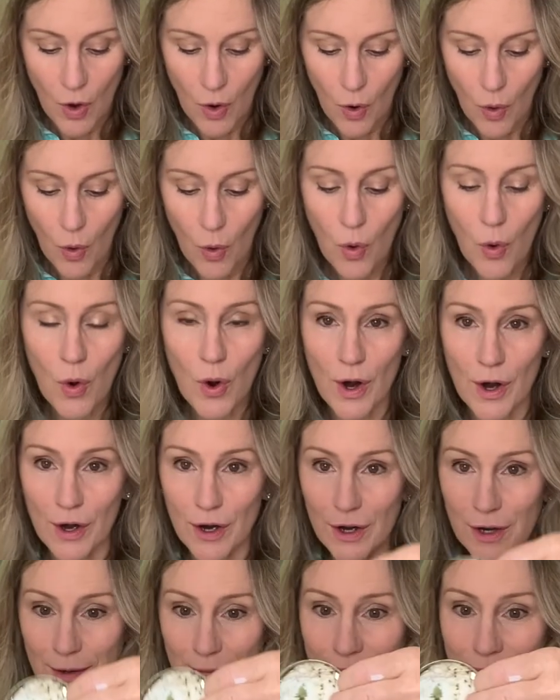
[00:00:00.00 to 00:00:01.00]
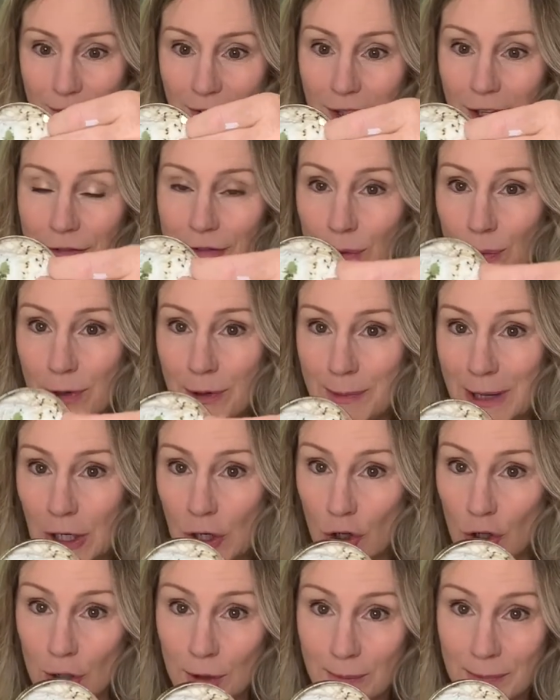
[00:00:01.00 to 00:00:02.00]
or if you want to make
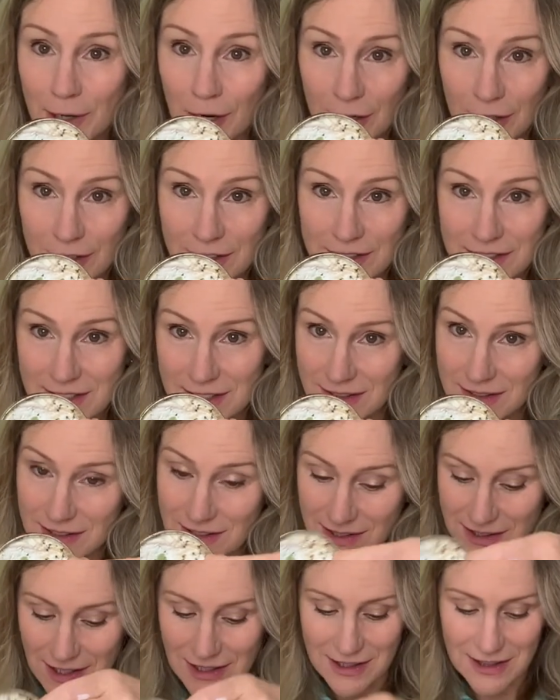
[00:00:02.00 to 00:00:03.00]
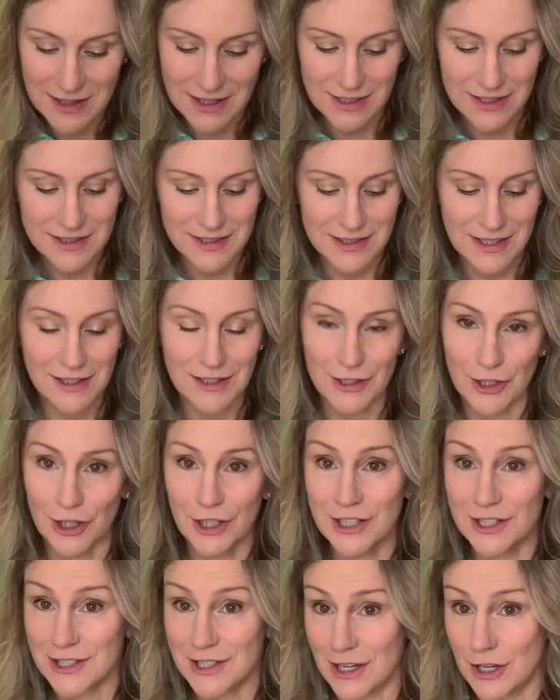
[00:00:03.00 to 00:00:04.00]
herb garden discs like this that
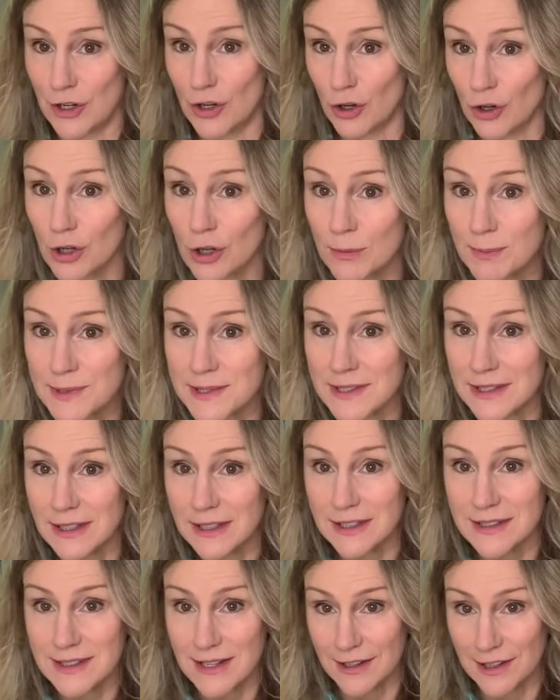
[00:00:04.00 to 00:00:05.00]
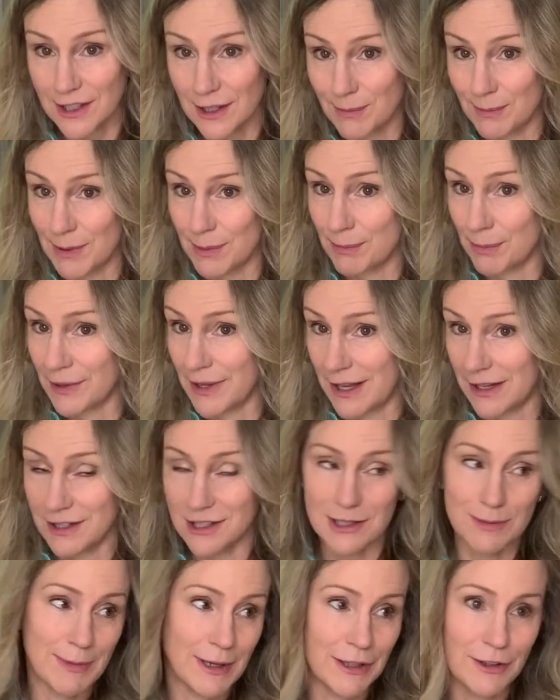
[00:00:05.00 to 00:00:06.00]
contain herb seeds and can be planted
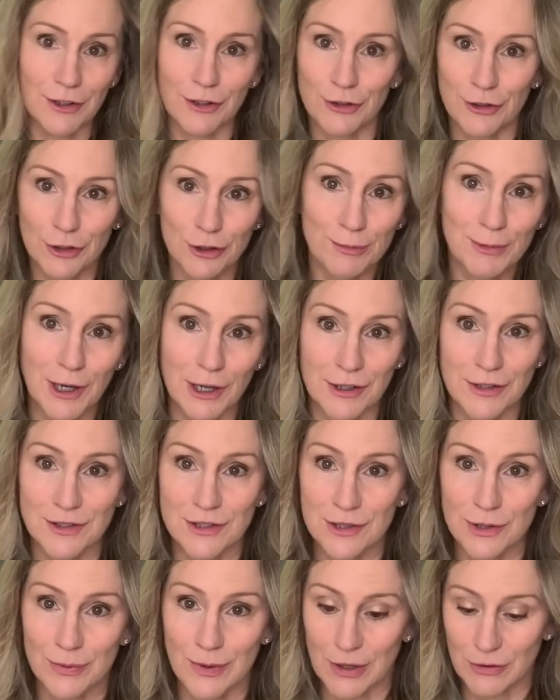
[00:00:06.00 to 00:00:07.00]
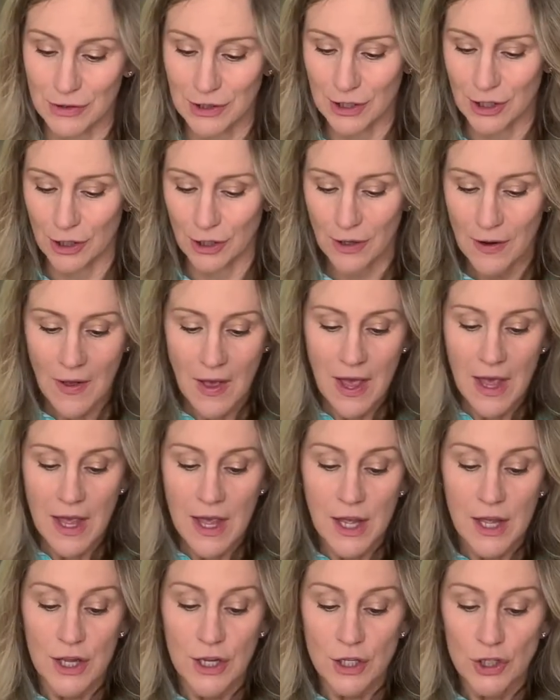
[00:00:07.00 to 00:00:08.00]
to make little herb gardens throughout the year,
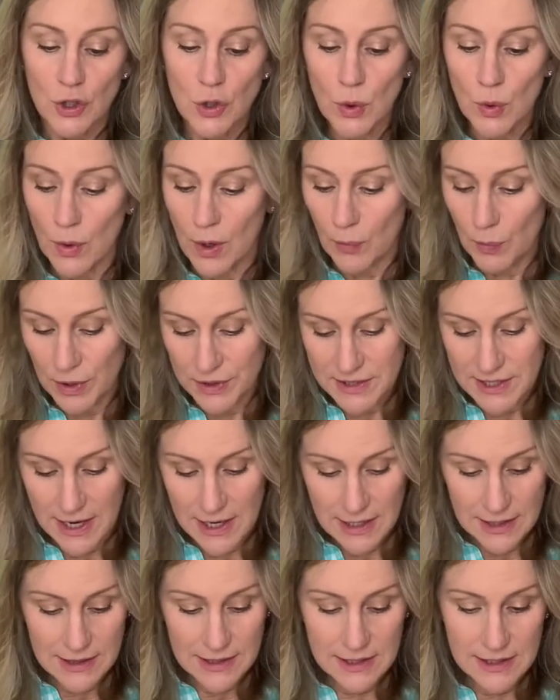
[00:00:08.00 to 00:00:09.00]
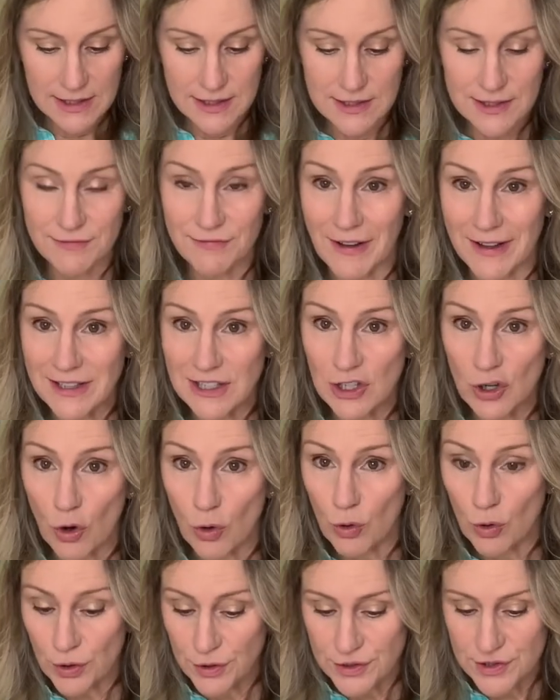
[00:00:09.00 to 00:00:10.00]
you will take these, find an
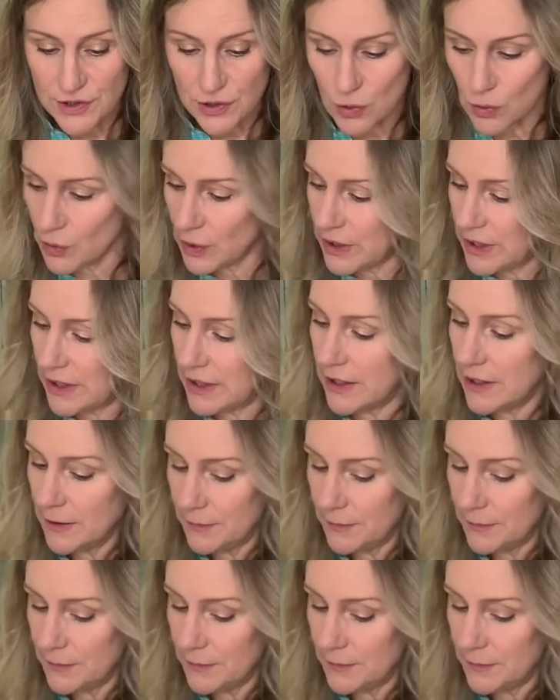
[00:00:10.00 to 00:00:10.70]
old screen,